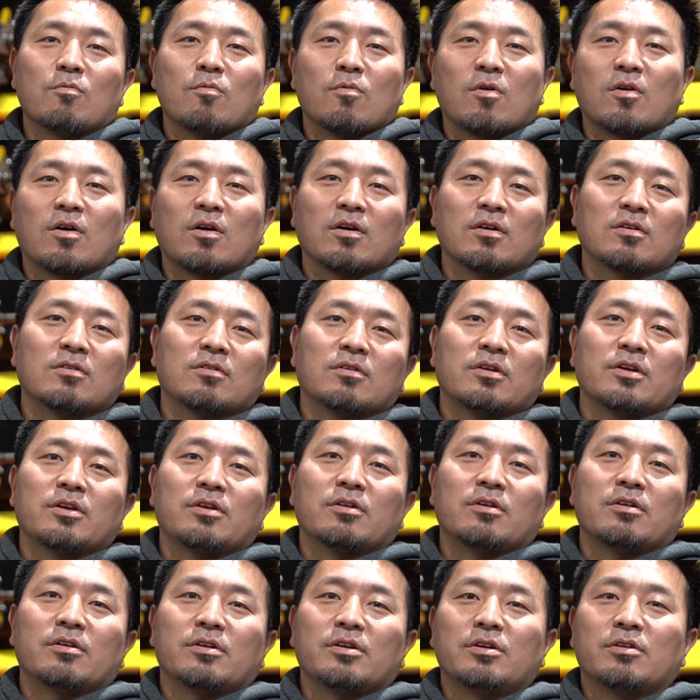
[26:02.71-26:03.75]
work or
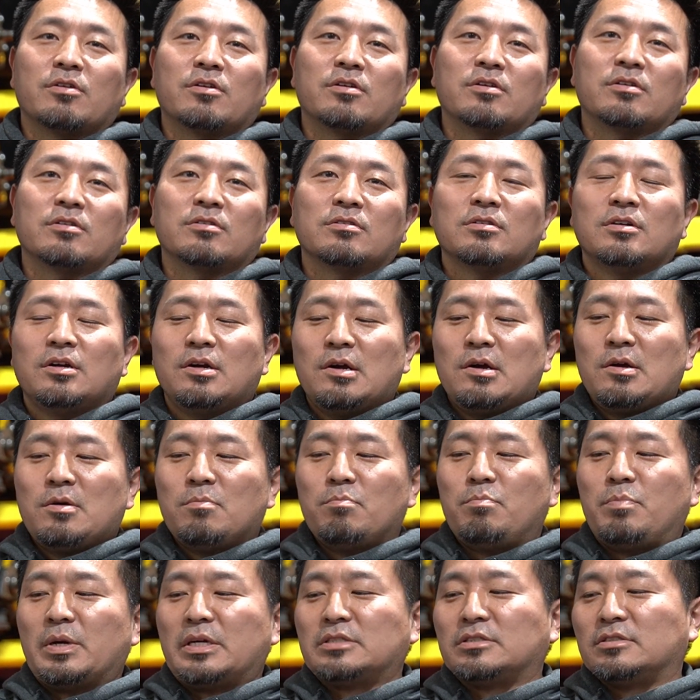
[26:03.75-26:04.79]
your
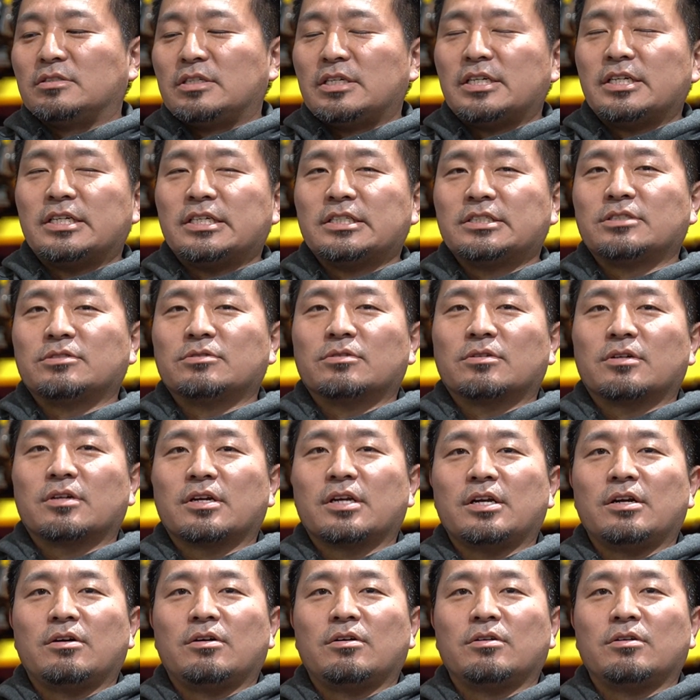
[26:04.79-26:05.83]
business or your